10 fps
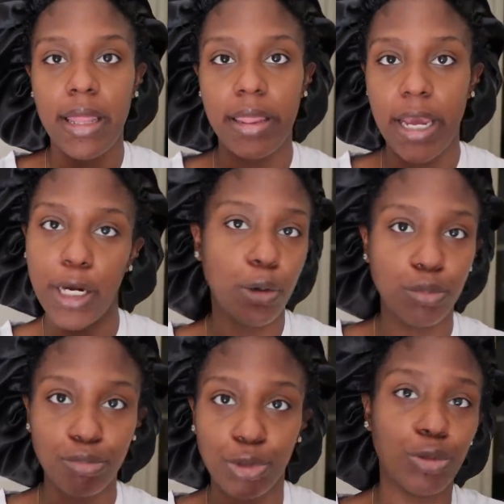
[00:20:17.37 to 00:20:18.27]
they
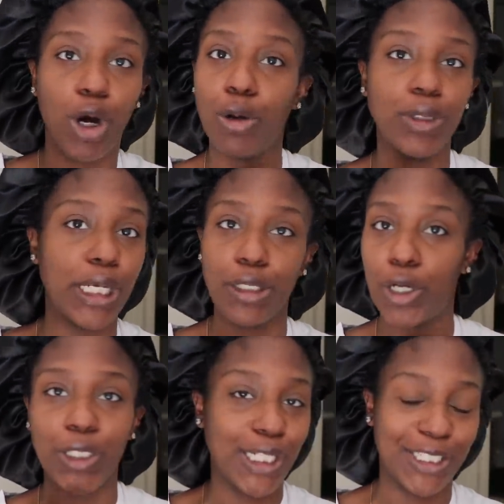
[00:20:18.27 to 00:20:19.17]
don't do the whole ding
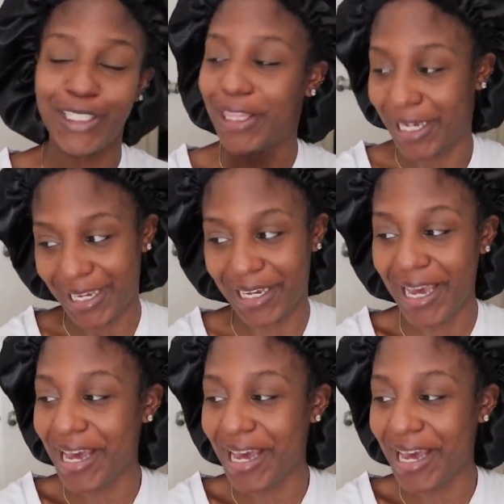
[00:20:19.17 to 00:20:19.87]
dong ditch thing.